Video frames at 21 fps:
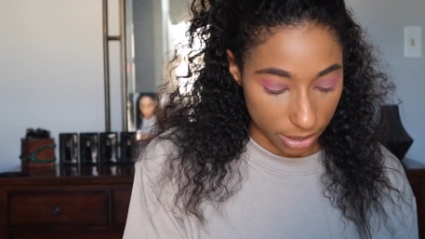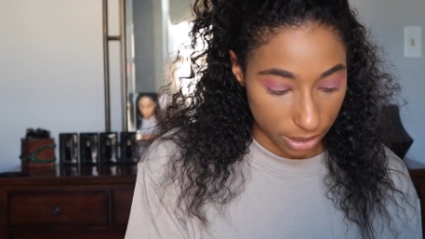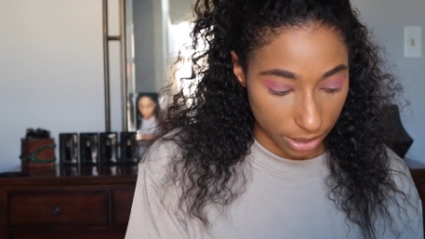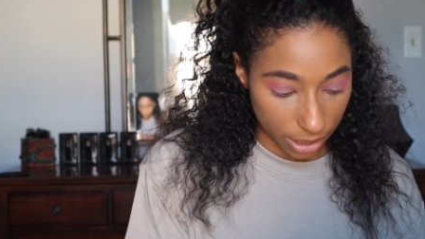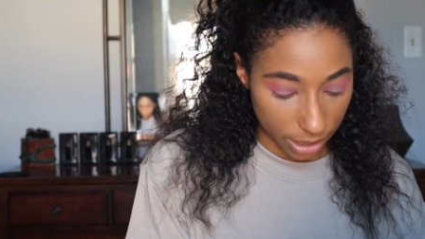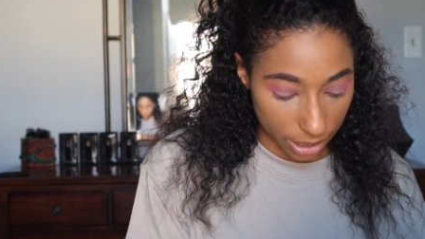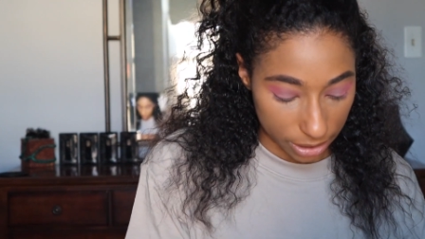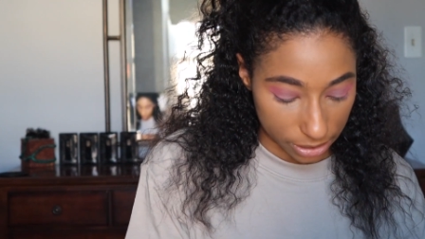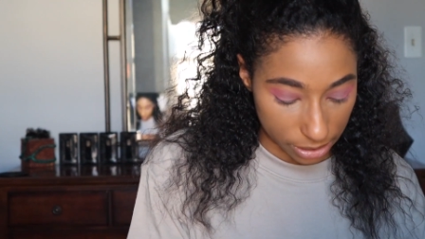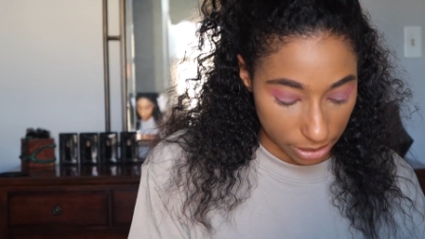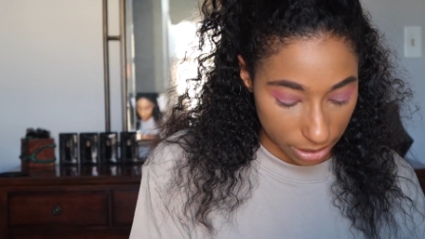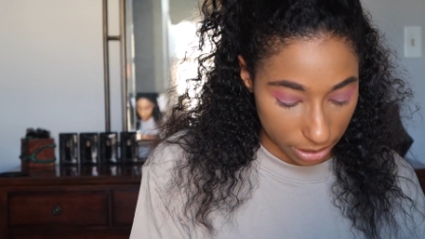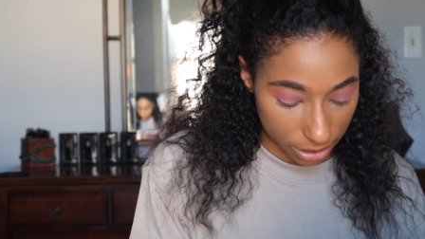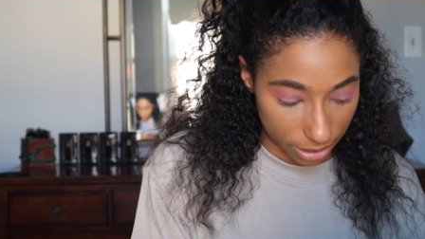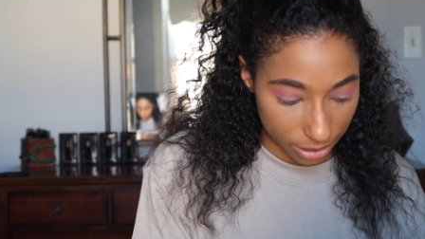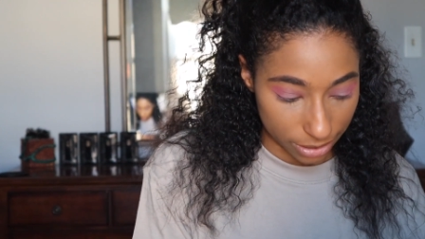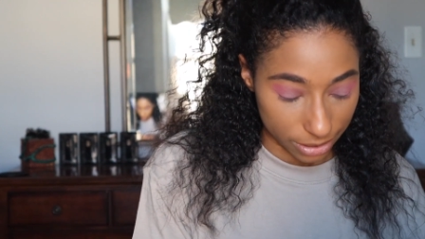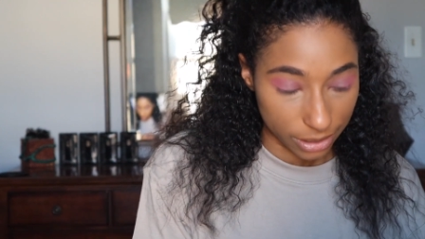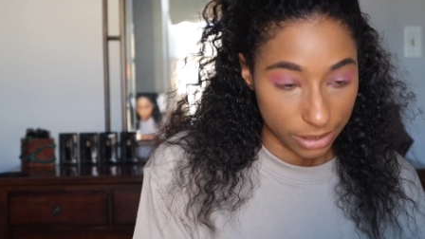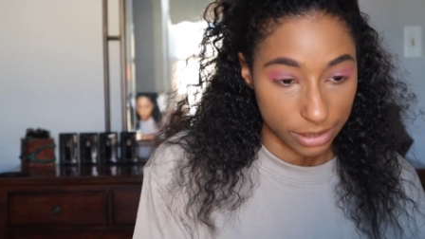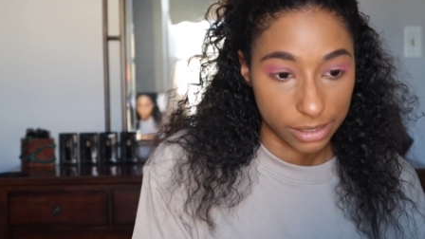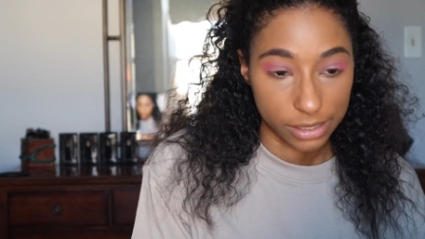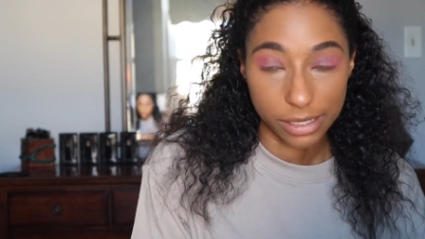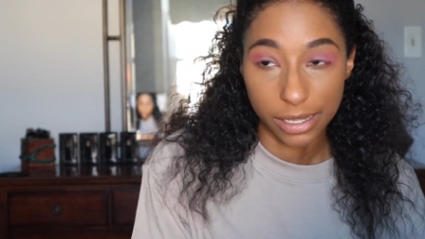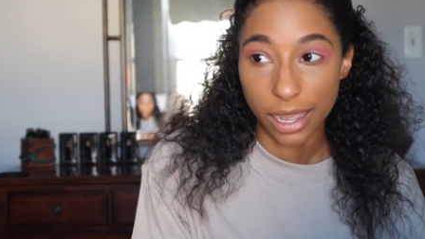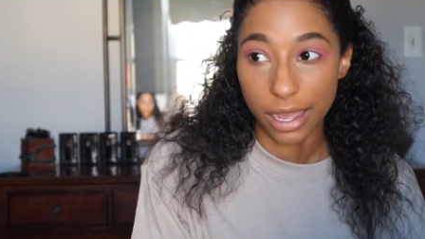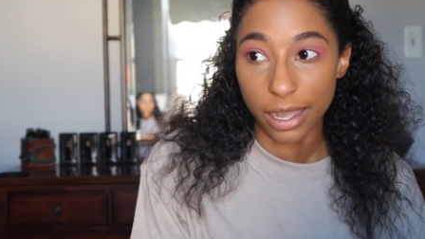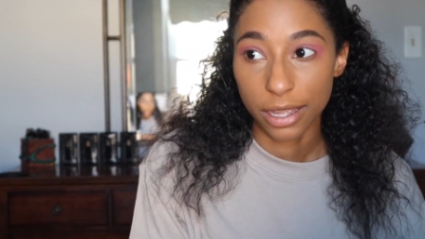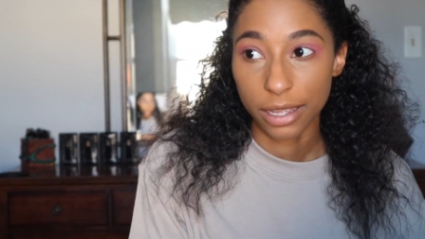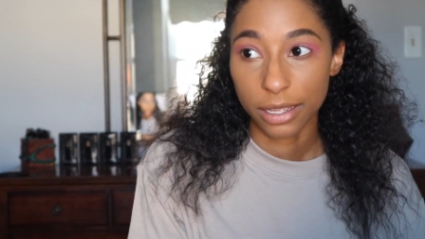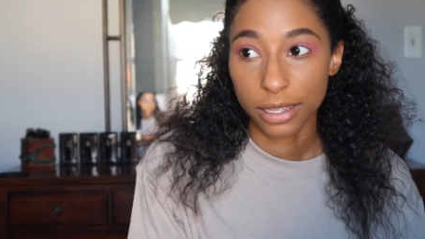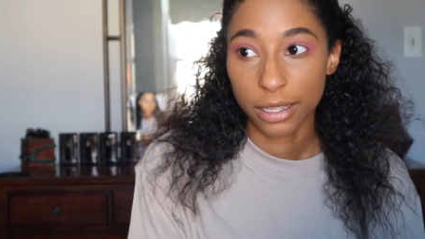Like I said, it's
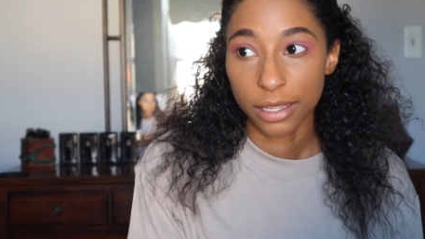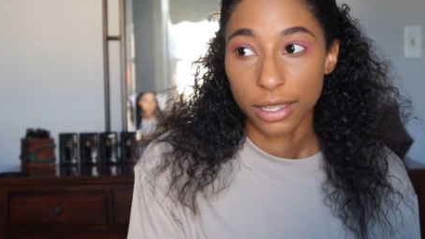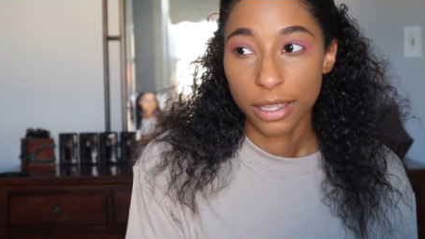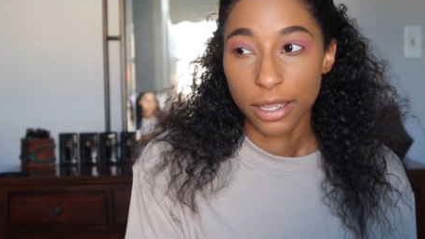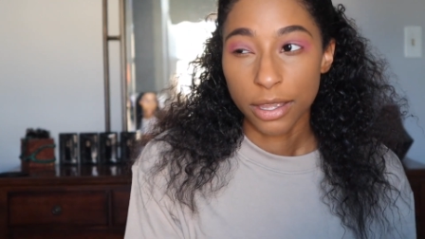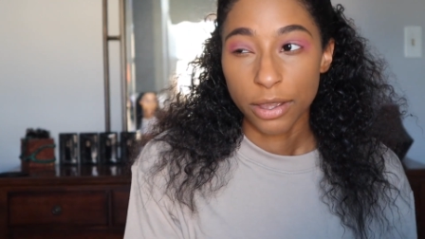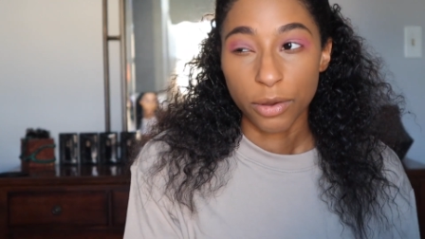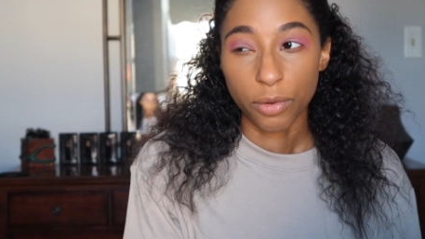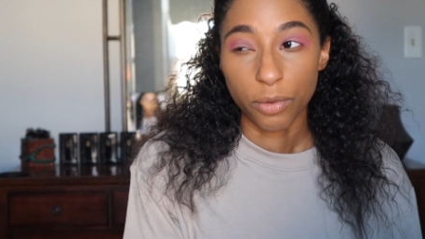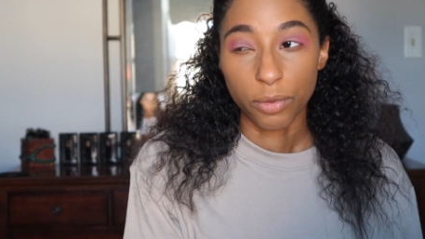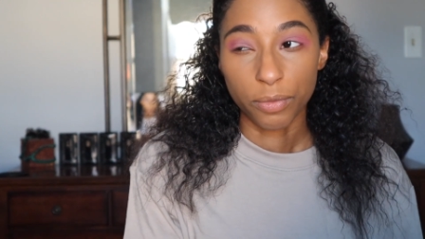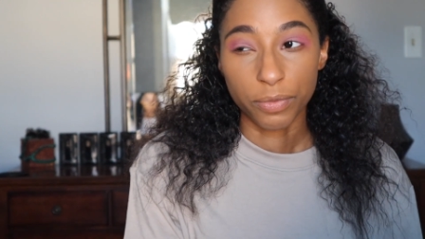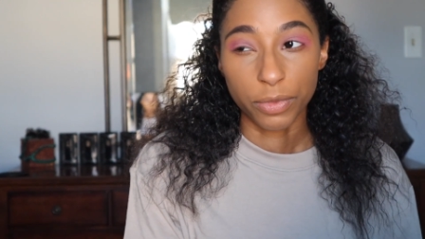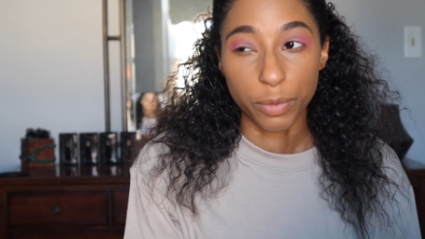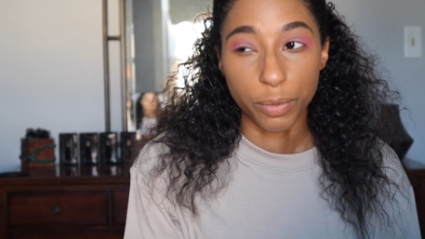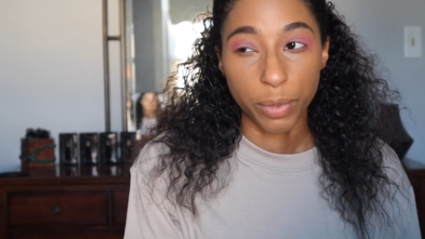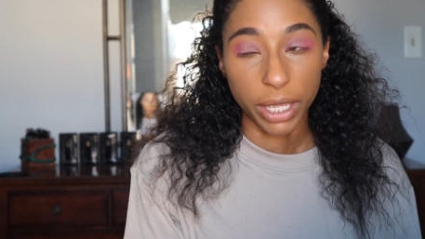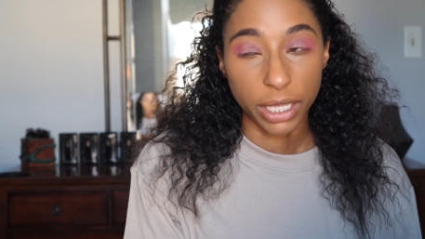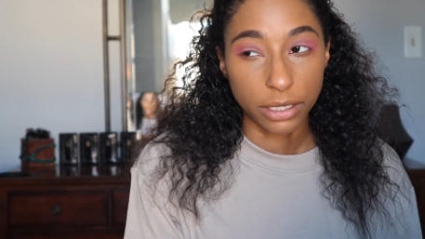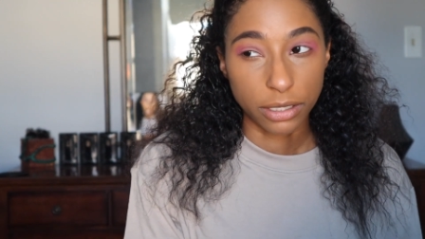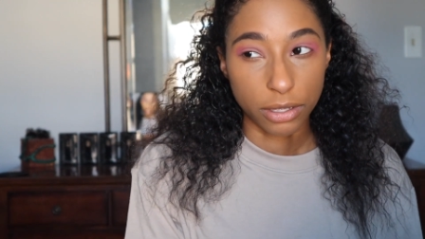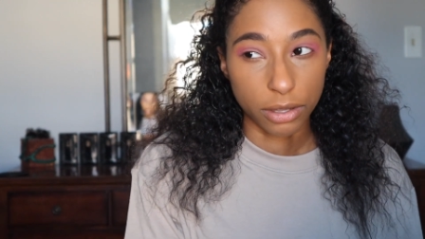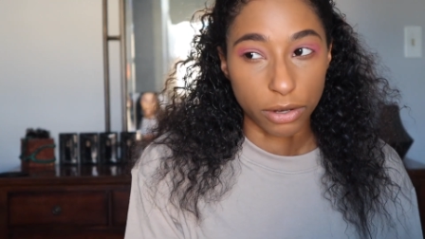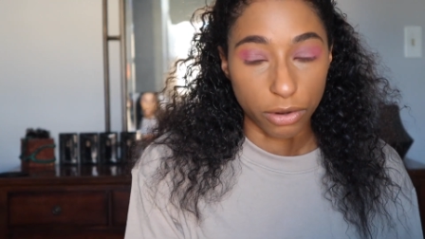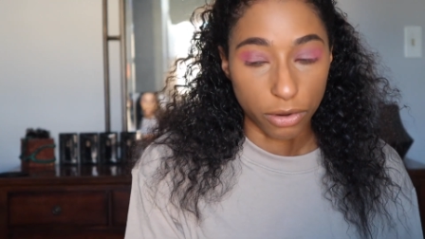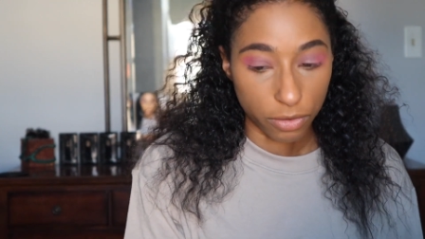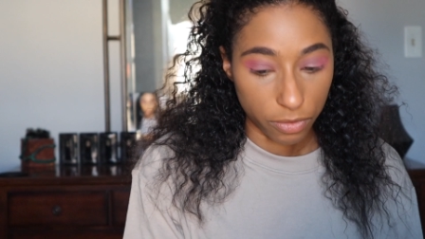not, the pink's gonna